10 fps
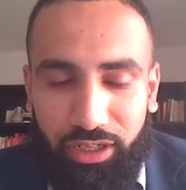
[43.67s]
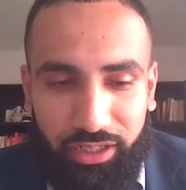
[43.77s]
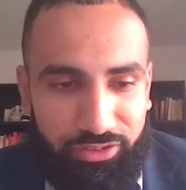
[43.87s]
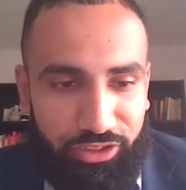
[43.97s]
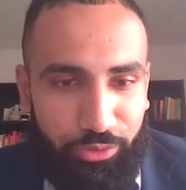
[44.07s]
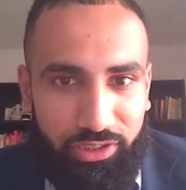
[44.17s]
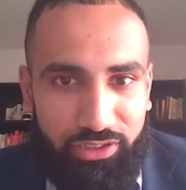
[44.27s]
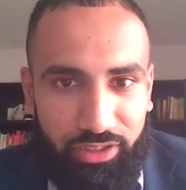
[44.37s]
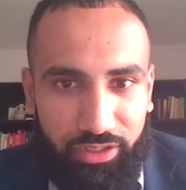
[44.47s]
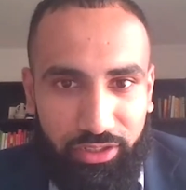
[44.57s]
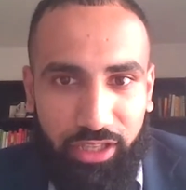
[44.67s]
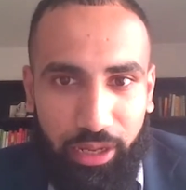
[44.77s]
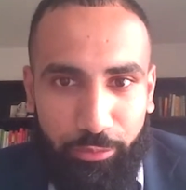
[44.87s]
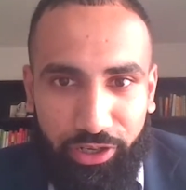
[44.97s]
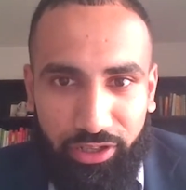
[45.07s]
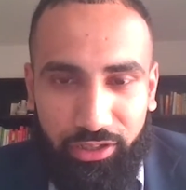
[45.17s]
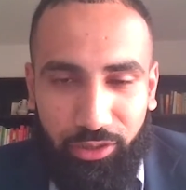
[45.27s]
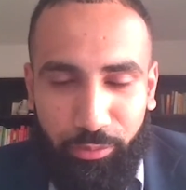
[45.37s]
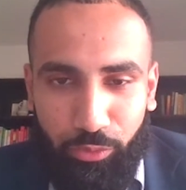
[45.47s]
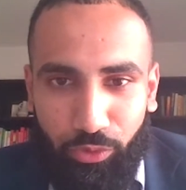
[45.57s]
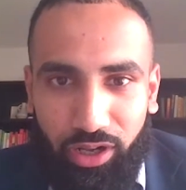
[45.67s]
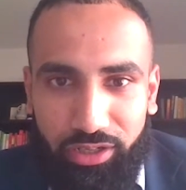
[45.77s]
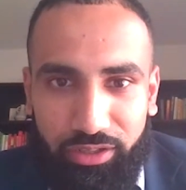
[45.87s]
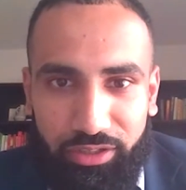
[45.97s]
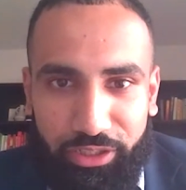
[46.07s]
Clesson, do you want to elaborate a little bit more on,